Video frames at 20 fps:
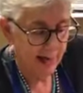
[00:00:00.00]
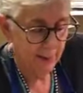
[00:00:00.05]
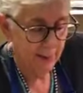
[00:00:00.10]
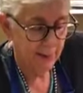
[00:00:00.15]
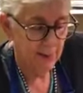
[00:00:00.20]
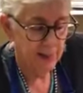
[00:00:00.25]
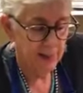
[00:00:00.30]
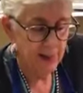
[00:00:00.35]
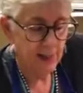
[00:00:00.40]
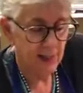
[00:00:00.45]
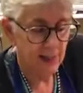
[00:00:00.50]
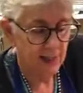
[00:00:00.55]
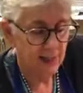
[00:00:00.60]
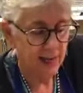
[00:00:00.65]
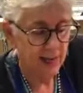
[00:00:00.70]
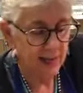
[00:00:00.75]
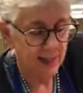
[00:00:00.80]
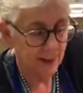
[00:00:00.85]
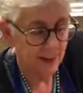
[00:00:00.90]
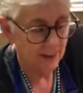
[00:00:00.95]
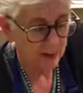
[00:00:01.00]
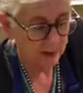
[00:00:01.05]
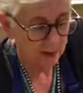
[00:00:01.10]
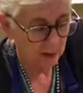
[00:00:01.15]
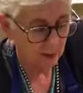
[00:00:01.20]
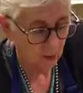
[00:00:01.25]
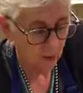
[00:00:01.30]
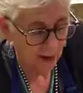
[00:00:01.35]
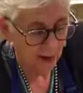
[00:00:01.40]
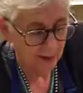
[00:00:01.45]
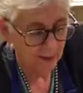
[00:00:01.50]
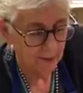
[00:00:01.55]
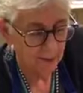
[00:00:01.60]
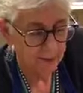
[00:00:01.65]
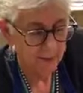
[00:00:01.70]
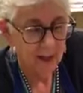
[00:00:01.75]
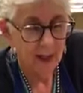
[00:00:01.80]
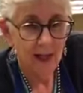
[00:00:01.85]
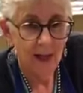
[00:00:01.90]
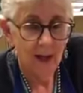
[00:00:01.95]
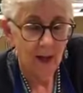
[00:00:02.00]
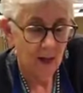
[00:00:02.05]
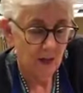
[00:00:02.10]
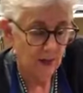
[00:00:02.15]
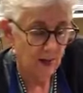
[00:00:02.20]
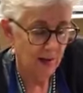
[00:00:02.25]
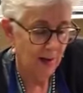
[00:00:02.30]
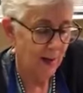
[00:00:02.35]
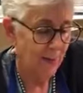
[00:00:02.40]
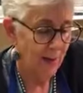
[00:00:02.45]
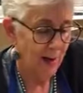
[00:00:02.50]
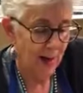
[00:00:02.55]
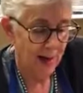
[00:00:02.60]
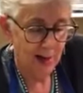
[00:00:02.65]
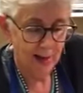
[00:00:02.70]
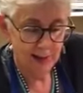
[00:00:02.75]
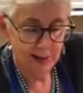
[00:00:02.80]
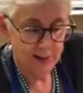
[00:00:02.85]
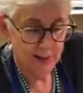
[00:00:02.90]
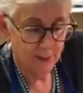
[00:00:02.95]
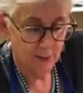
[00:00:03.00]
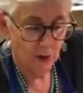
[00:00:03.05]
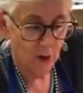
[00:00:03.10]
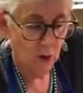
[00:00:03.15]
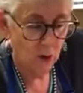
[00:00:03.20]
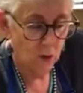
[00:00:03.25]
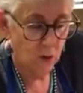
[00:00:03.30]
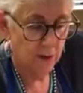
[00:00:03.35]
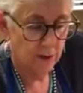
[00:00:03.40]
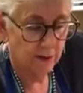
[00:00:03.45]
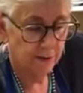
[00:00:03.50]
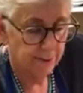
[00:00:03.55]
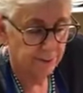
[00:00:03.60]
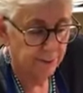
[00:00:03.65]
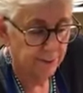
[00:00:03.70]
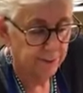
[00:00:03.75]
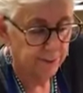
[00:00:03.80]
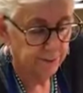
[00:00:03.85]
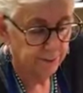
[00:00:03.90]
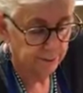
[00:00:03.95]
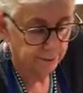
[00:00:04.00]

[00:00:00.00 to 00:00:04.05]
and I'm gonna saute them a little while. Then I'm going to add some corn.